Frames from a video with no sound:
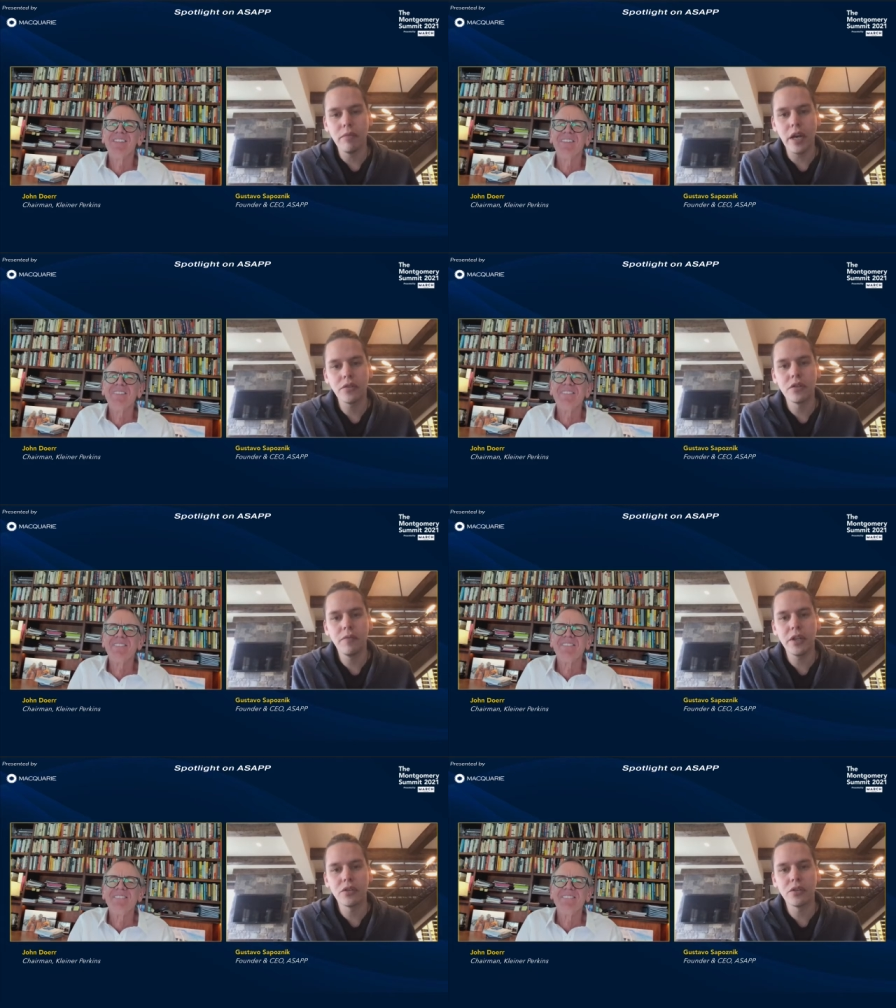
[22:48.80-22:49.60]

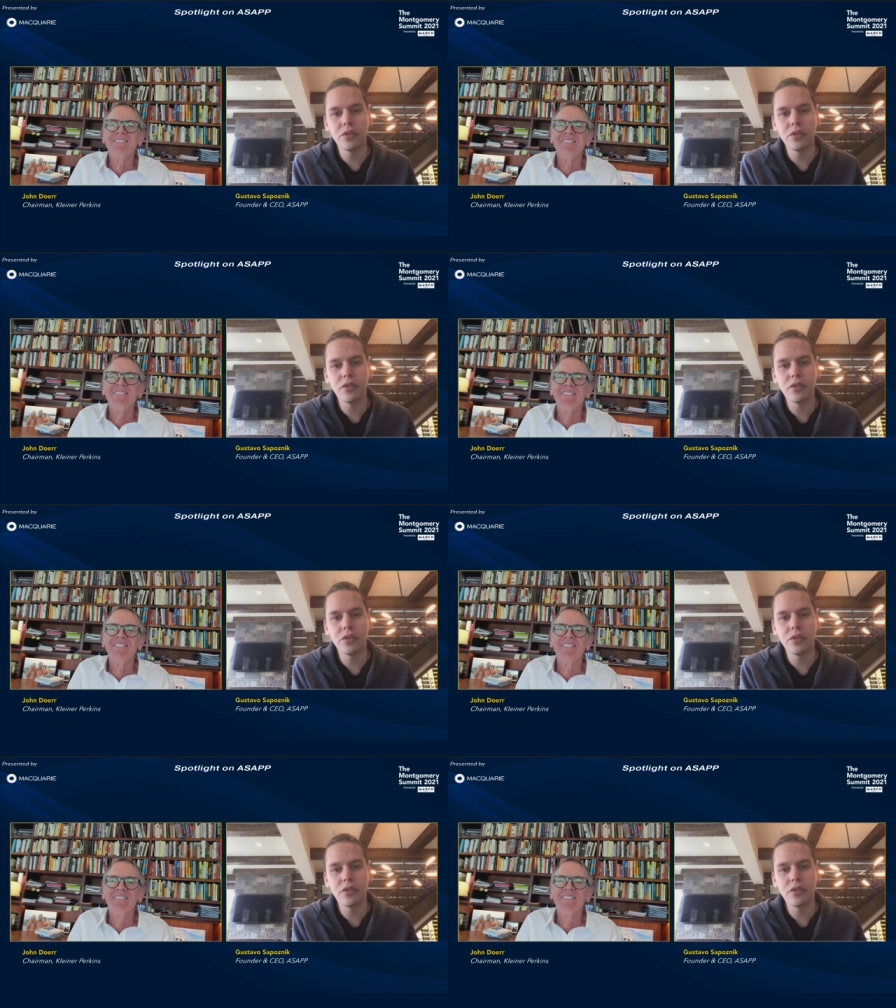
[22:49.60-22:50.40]
estimates range
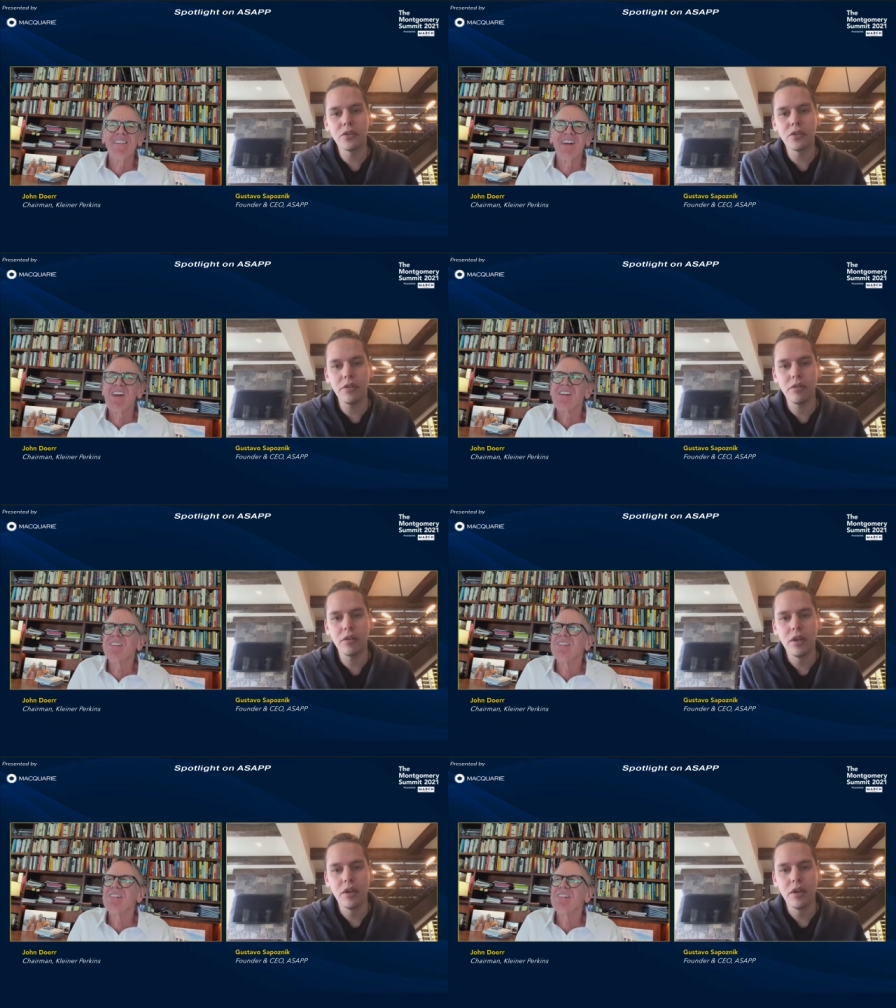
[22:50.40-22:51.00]
on size